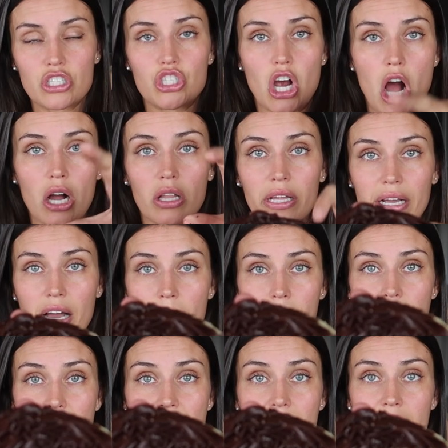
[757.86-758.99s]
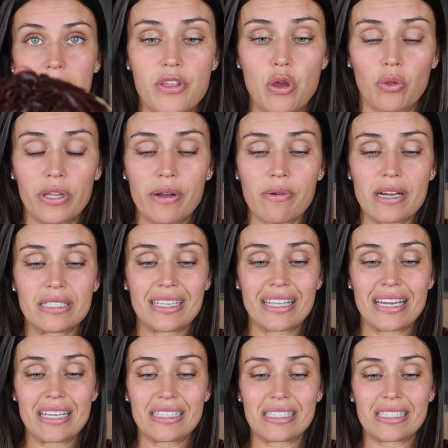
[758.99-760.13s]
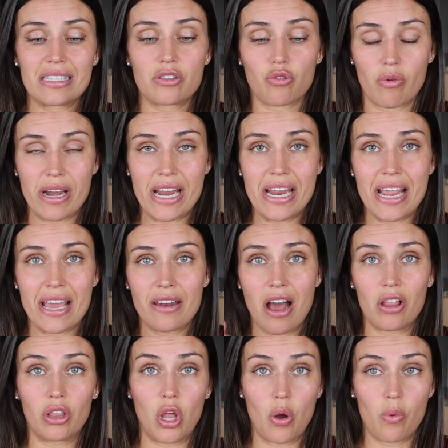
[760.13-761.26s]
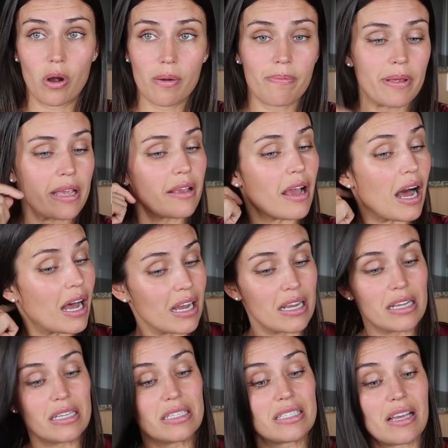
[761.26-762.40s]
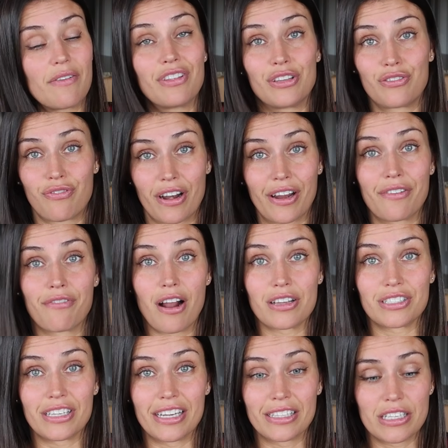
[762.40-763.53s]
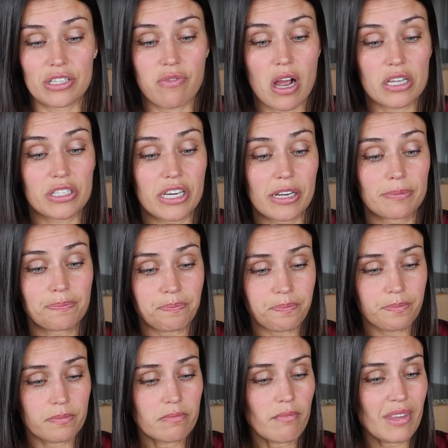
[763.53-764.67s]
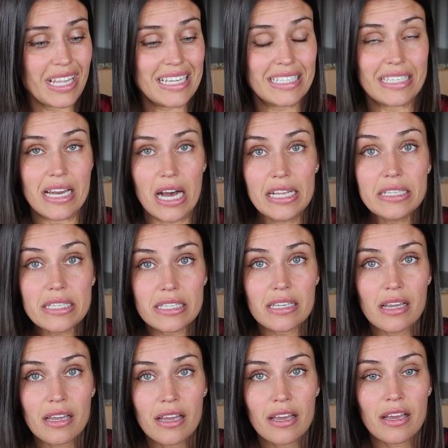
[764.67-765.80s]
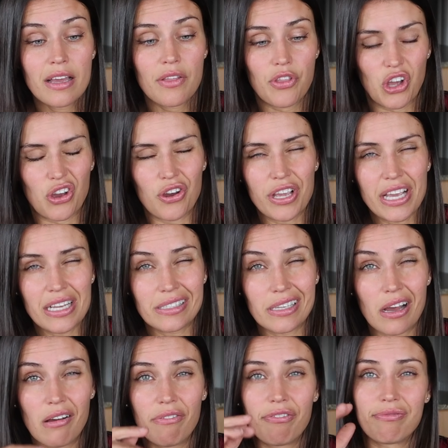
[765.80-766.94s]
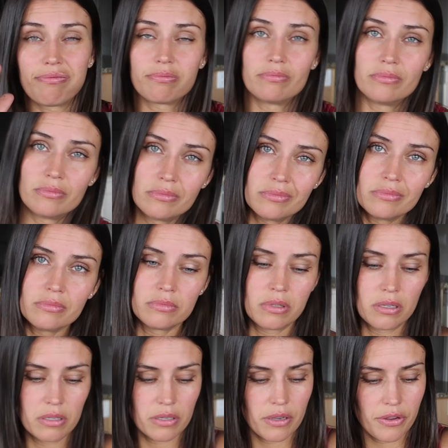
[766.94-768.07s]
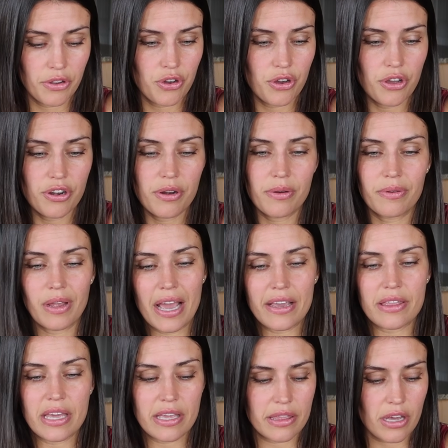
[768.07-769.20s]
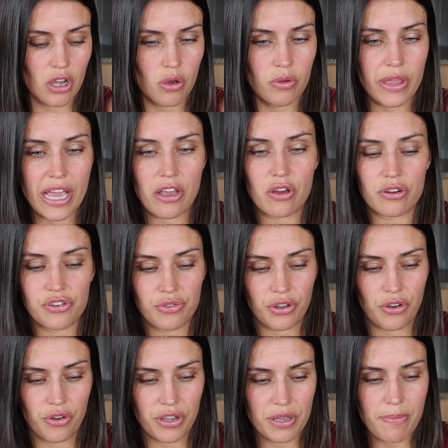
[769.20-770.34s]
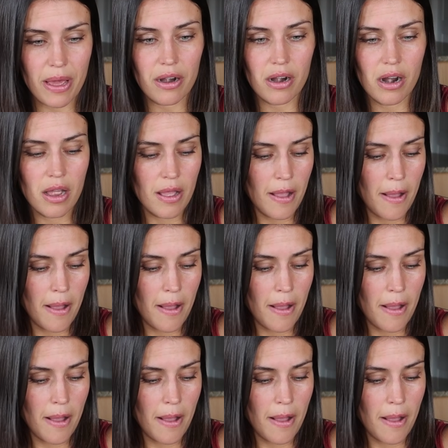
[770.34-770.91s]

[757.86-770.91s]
chocolate cupcake. The only reason that it's 3 and not lower, because of this freaking frosting. This frosting is nuts. The cookie itself, I think that they could do the cookie better,